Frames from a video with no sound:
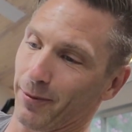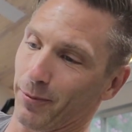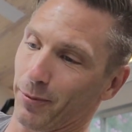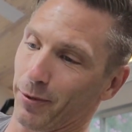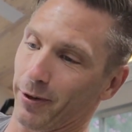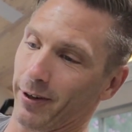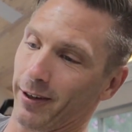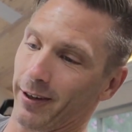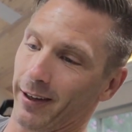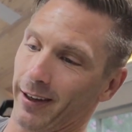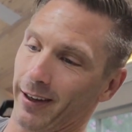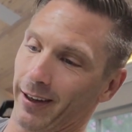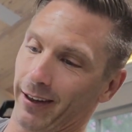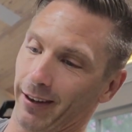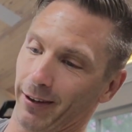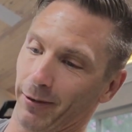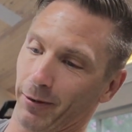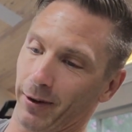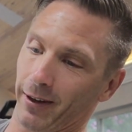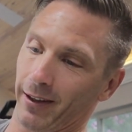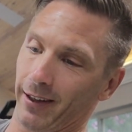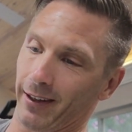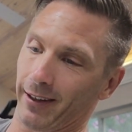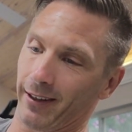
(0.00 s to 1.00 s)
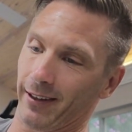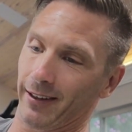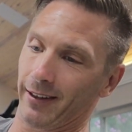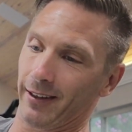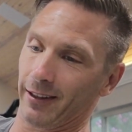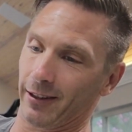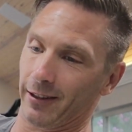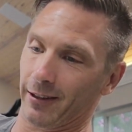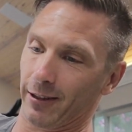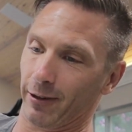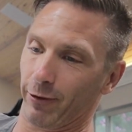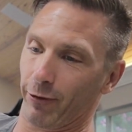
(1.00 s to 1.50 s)
pretty neat the way they did
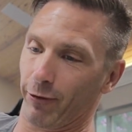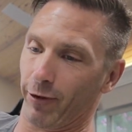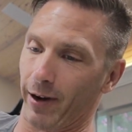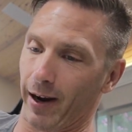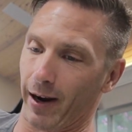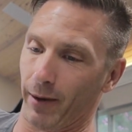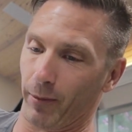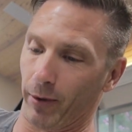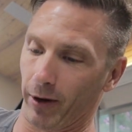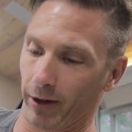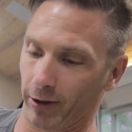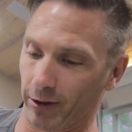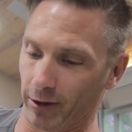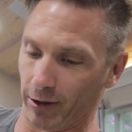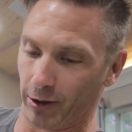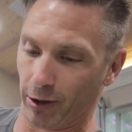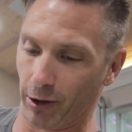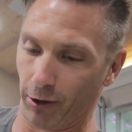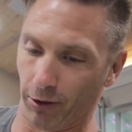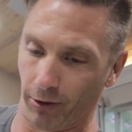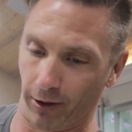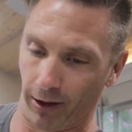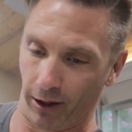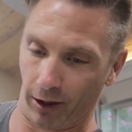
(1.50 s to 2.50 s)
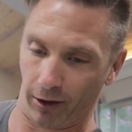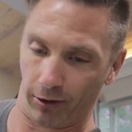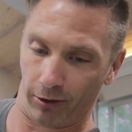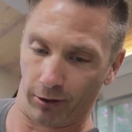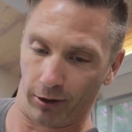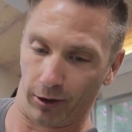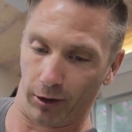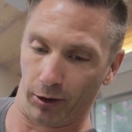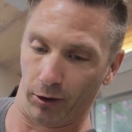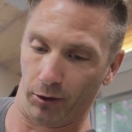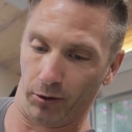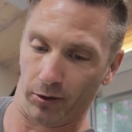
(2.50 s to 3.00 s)
this fabric to totally
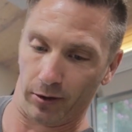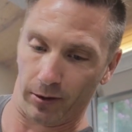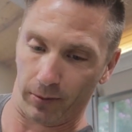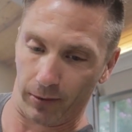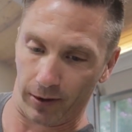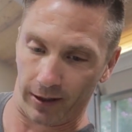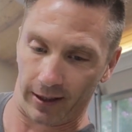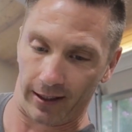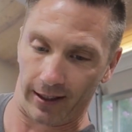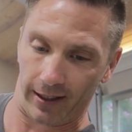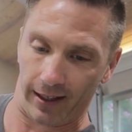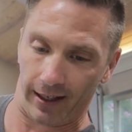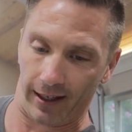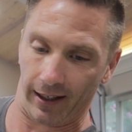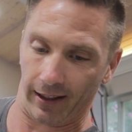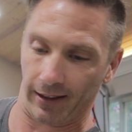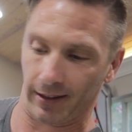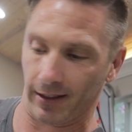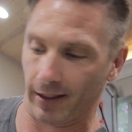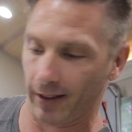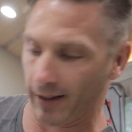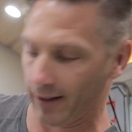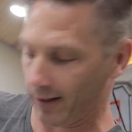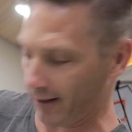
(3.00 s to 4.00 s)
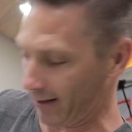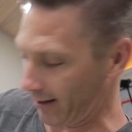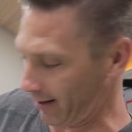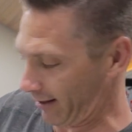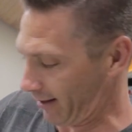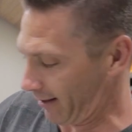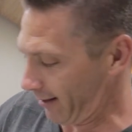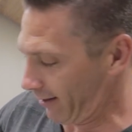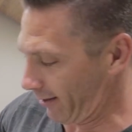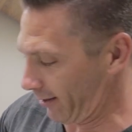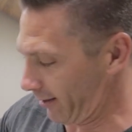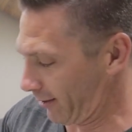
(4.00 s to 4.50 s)
enclose and protect
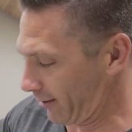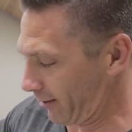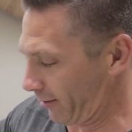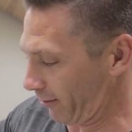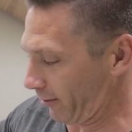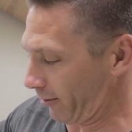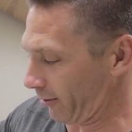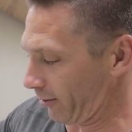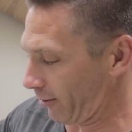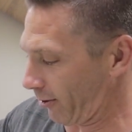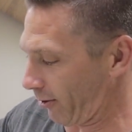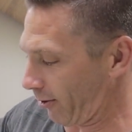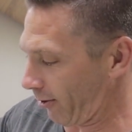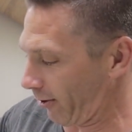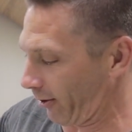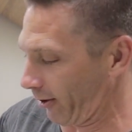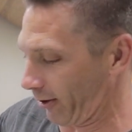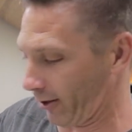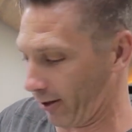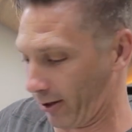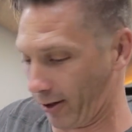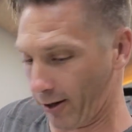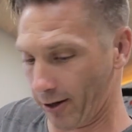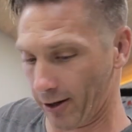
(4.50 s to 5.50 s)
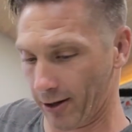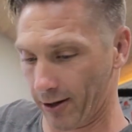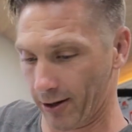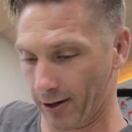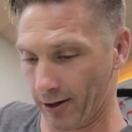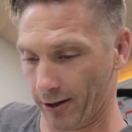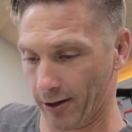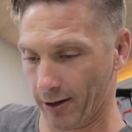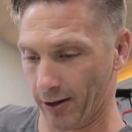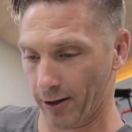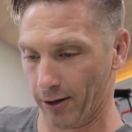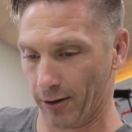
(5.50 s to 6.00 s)
the SONOS Arc.
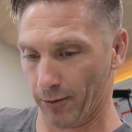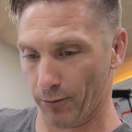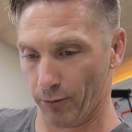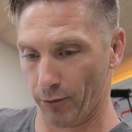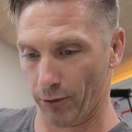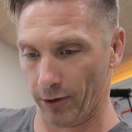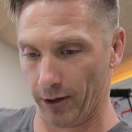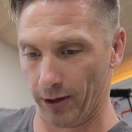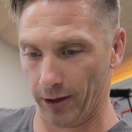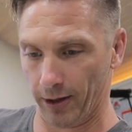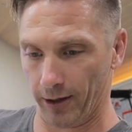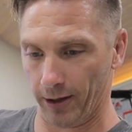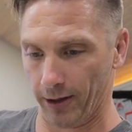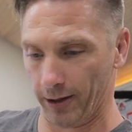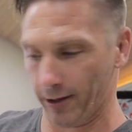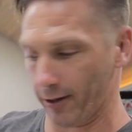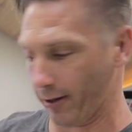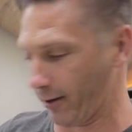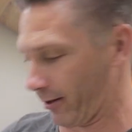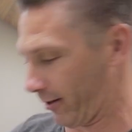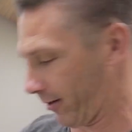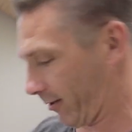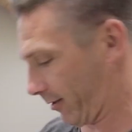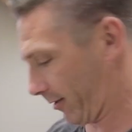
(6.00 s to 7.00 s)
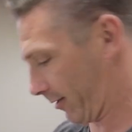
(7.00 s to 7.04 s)
Pretty neat here.